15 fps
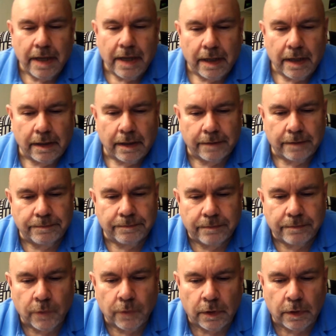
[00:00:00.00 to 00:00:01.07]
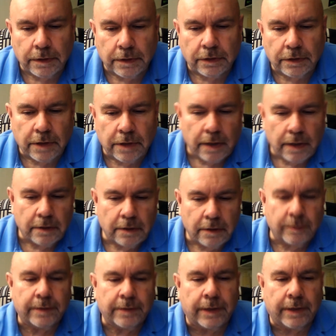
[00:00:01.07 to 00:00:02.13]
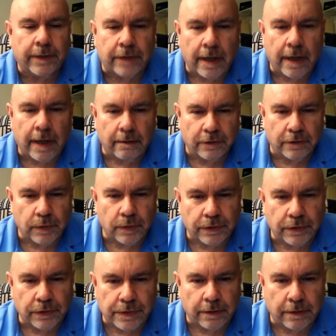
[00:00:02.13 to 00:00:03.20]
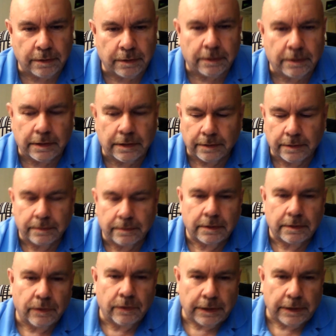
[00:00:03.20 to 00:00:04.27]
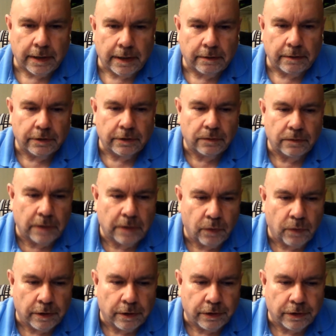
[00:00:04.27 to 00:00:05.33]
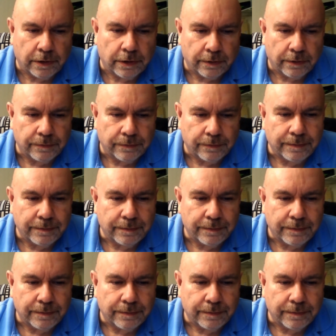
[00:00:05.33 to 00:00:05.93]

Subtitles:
Well, talk a little bit about college once you started going to college, and where did you go?